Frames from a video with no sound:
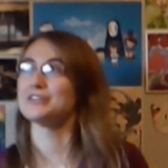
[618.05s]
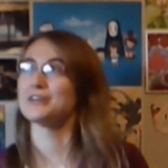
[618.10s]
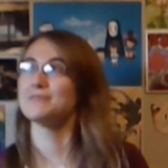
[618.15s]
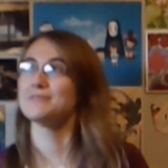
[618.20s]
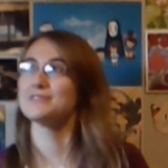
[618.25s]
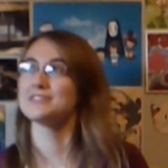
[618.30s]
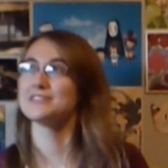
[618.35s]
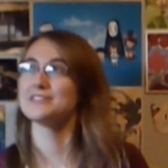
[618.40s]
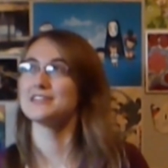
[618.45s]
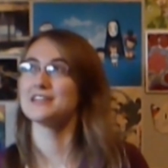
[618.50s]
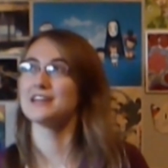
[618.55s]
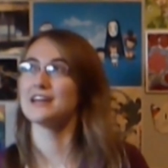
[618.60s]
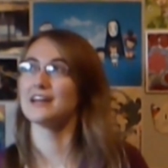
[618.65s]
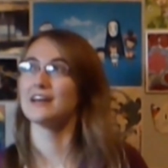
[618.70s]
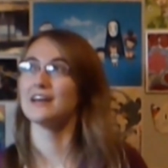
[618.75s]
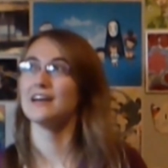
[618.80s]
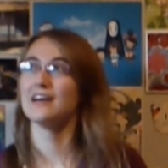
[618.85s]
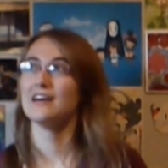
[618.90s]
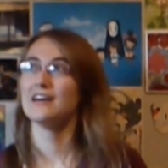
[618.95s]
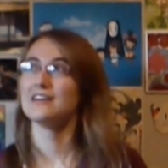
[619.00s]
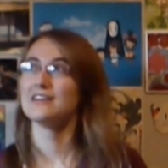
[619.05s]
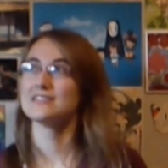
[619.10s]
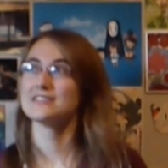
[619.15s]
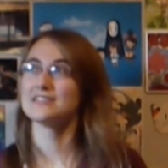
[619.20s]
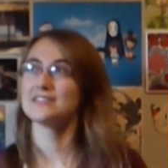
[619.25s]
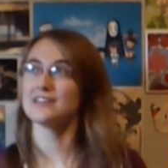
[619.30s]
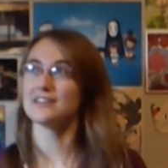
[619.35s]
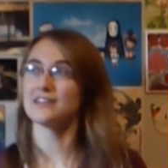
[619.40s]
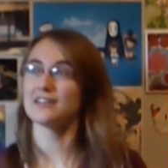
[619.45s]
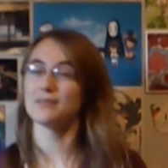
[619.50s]
I'm just thinking
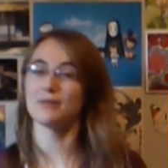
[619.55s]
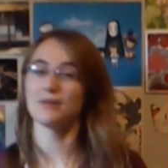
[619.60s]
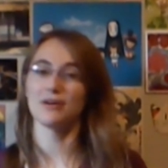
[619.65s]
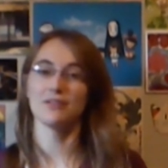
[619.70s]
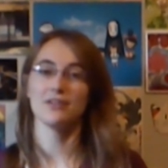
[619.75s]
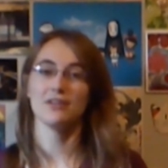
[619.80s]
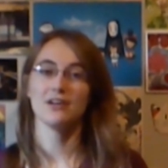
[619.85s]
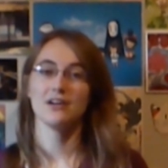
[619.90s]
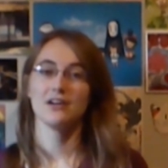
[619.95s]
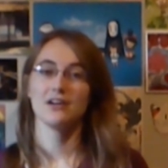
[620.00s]
still about